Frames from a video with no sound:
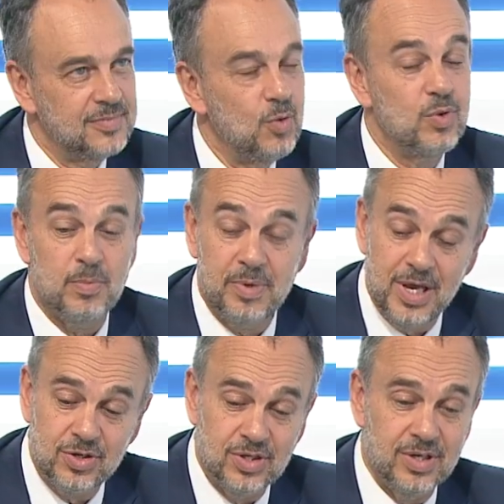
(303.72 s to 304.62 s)
Well, that'd be
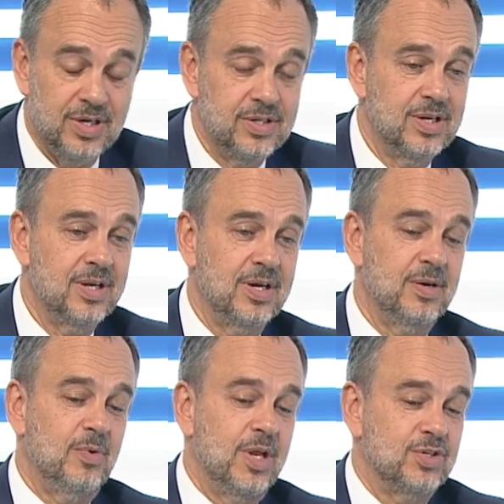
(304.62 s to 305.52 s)
excellent,
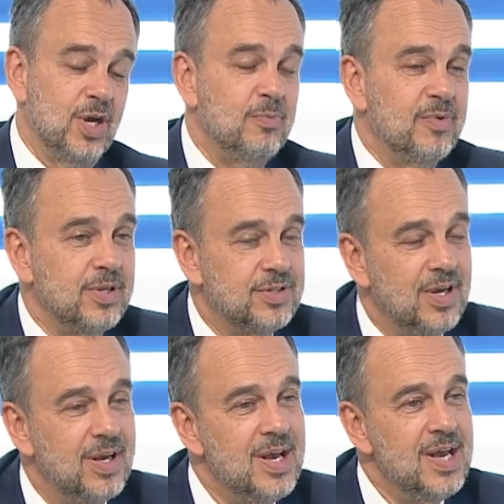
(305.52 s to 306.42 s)
and let's hope that
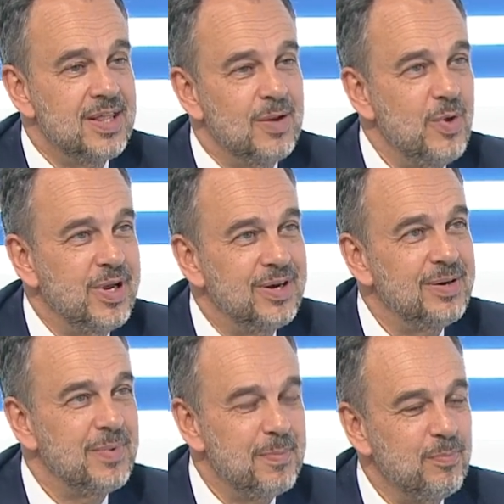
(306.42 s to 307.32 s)
that we
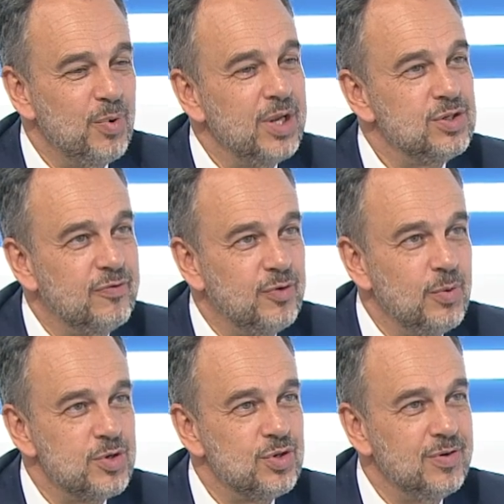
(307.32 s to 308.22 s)
can bring it to
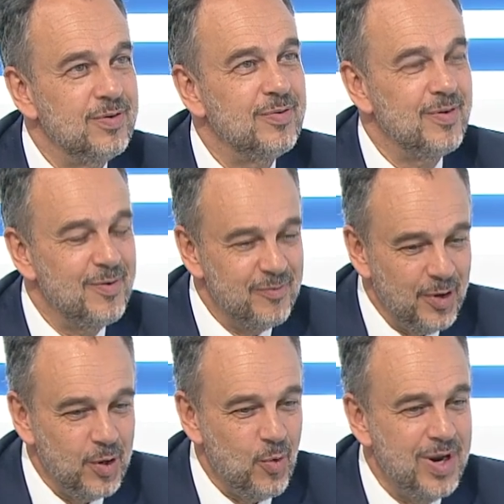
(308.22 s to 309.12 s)
fruition
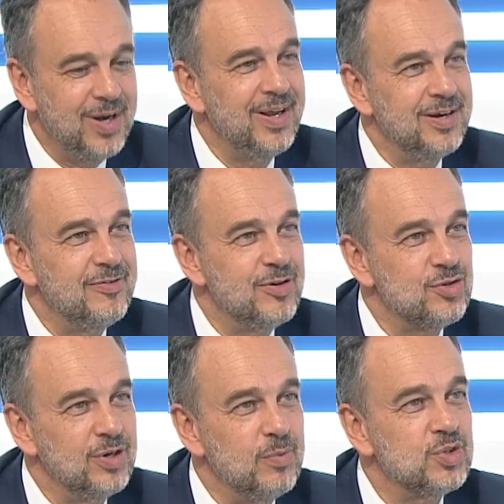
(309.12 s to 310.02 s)
very quickly and
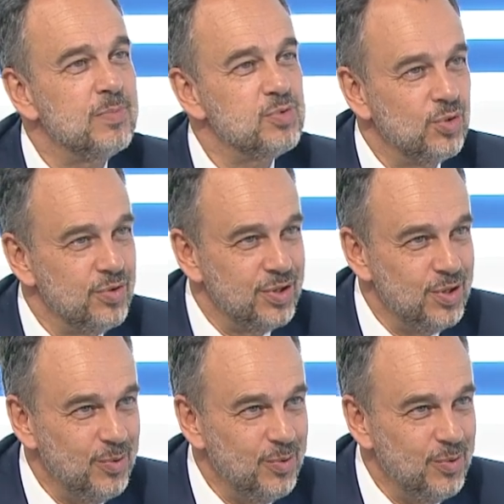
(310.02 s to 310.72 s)
efficiently, which I'm sure that you